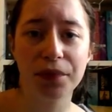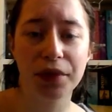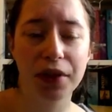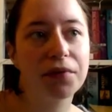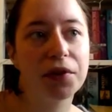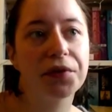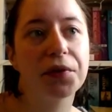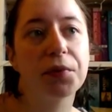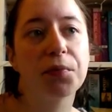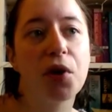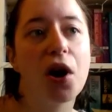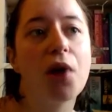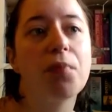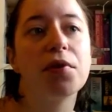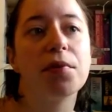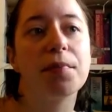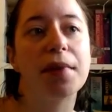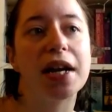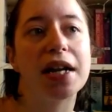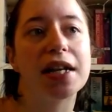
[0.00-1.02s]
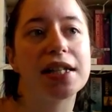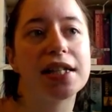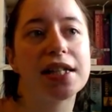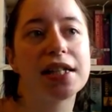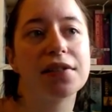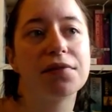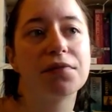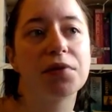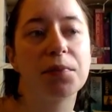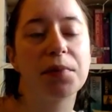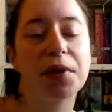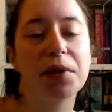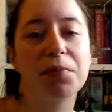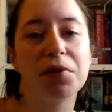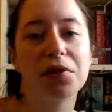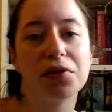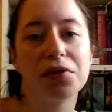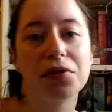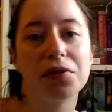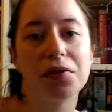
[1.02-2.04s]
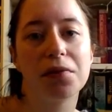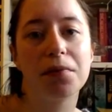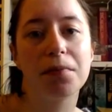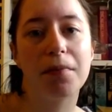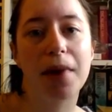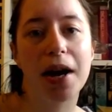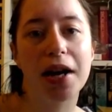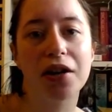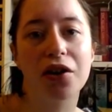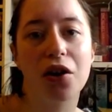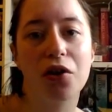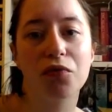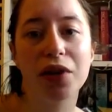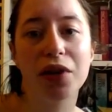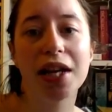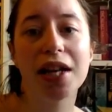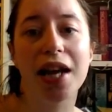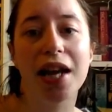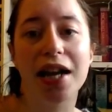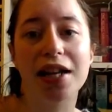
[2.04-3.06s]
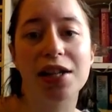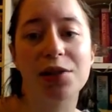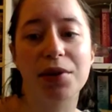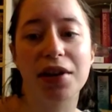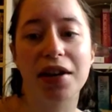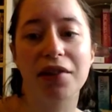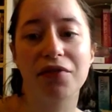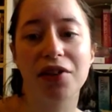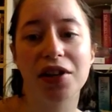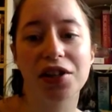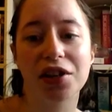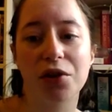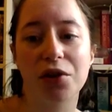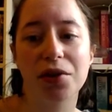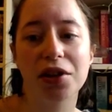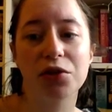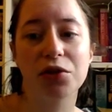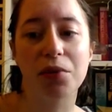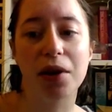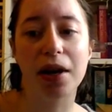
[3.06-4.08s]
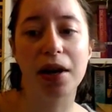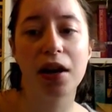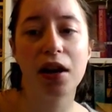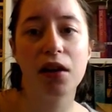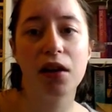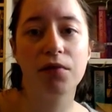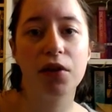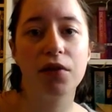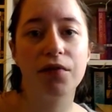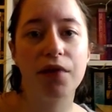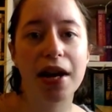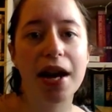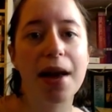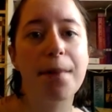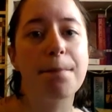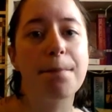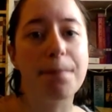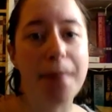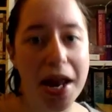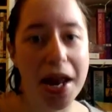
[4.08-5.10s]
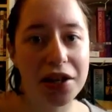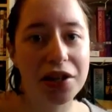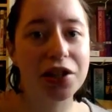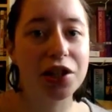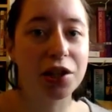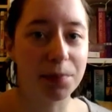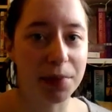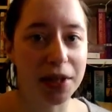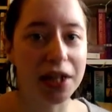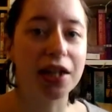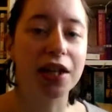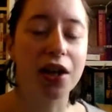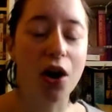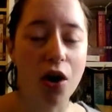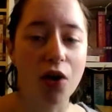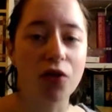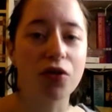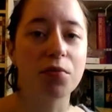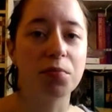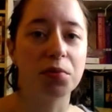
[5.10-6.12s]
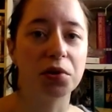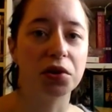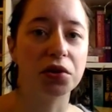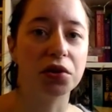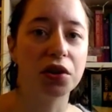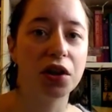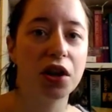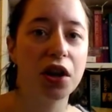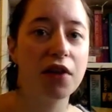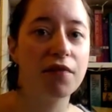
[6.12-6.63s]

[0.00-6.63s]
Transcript: I think that the problem is that people might not realise when they first go into it that they are meant to be horrible.